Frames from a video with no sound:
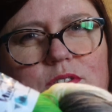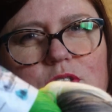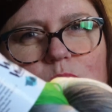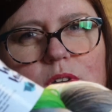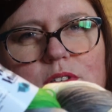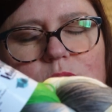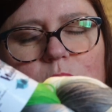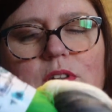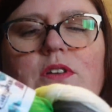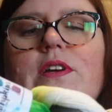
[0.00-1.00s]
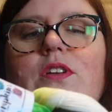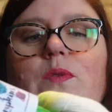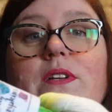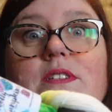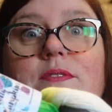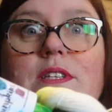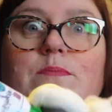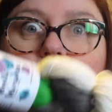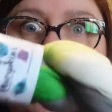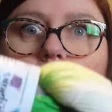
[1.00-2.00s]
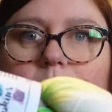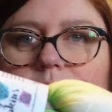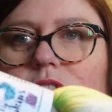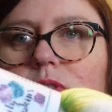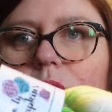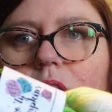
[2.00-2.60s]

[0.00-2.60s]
just want, when you're looking, you want something to pop out at you.